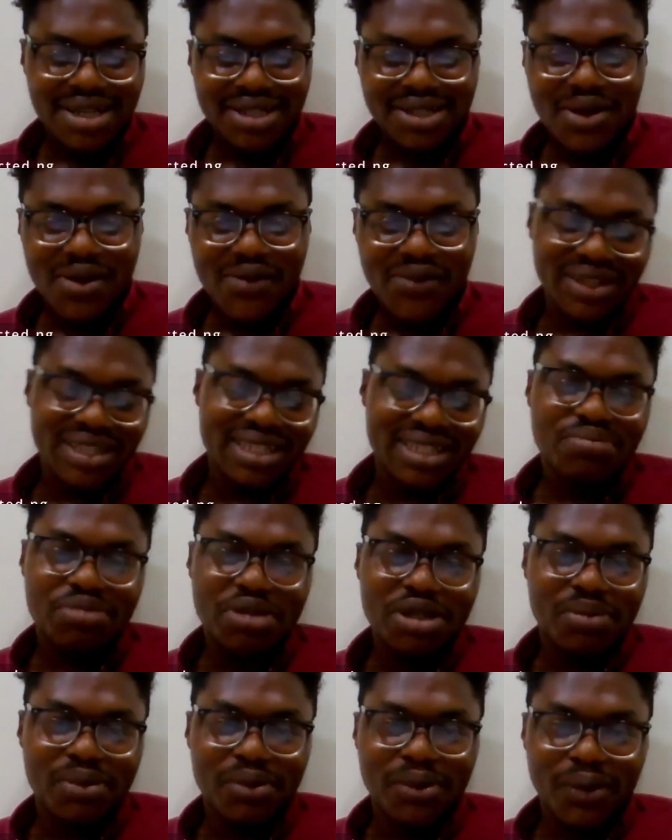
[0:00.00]
So for these
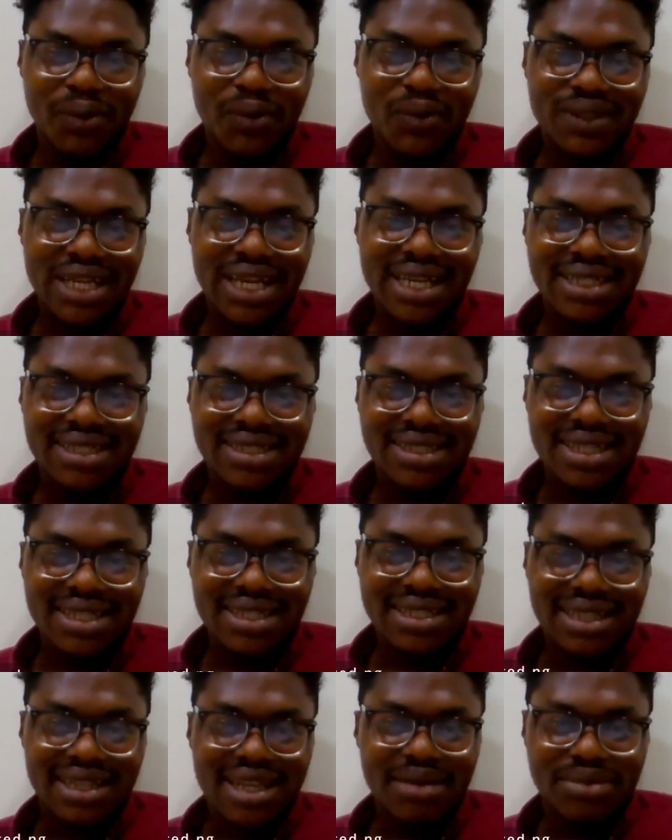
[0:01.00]
people, they see
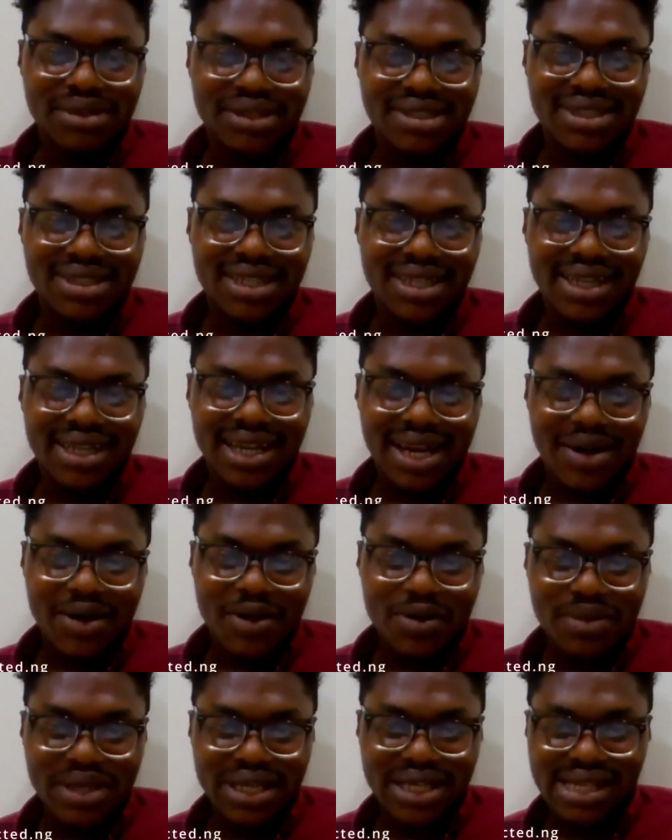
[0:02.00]
celebrity,
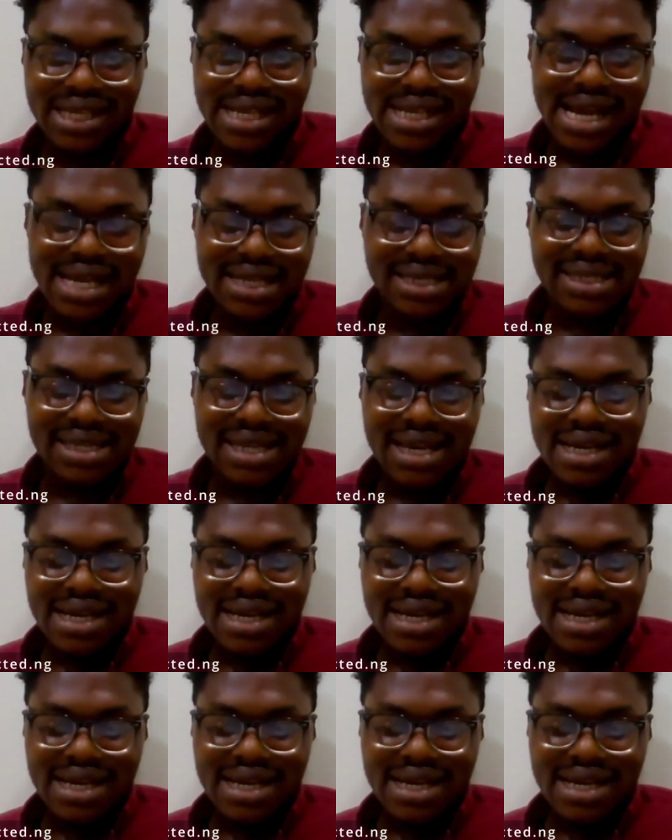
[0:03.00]
that